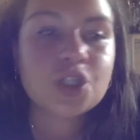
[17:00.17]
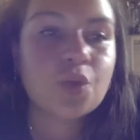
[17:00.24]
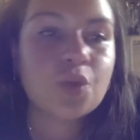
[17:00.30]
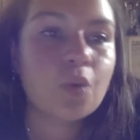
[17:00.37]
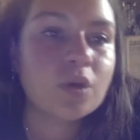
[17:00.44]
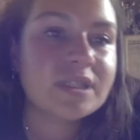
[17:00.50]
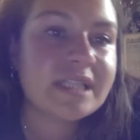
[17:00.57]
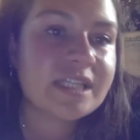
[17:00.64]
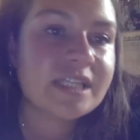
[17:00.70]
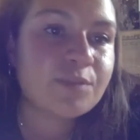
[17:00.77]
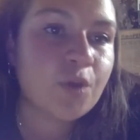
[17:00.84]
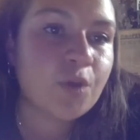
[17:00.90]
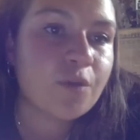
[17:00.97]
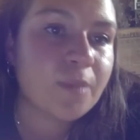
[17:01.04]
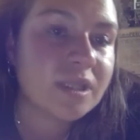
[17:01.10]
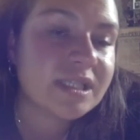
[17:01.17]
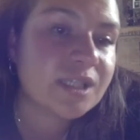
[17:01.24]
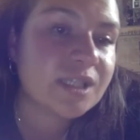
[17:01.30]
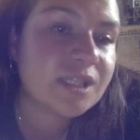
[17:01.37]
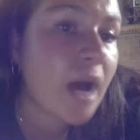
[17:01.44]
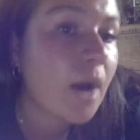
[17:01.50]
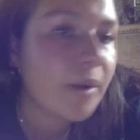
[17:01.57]
towards these movements
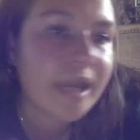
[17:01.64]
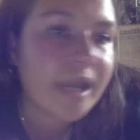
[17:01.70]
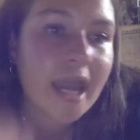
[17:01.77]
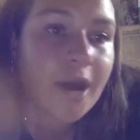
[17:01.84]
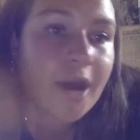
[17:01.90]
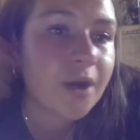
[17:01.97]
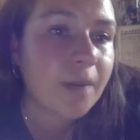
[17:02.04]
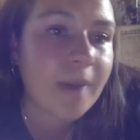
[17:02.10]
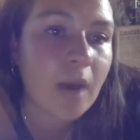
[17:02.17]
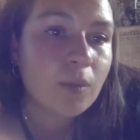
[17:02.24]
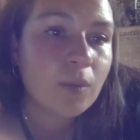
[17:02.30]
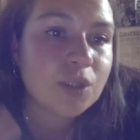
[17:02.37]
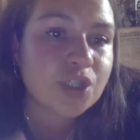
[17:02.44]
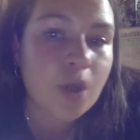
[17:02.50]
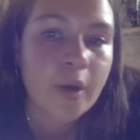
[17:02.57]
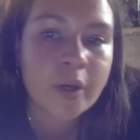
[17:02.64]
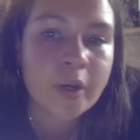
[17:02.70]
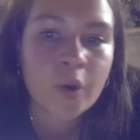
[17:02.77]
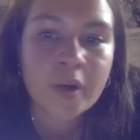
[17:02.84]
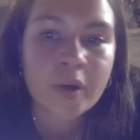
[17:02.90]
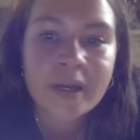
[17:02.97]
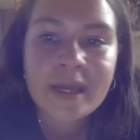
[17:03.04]
as well, and caring about what's
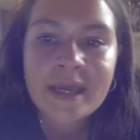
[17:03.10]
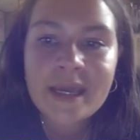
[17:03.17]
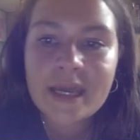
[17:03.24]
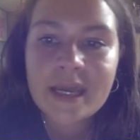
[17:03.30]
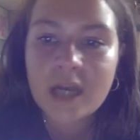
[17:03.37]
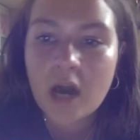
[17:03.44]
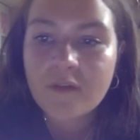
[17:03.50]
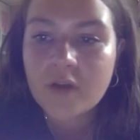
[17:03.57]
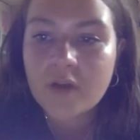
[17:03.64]
going on in other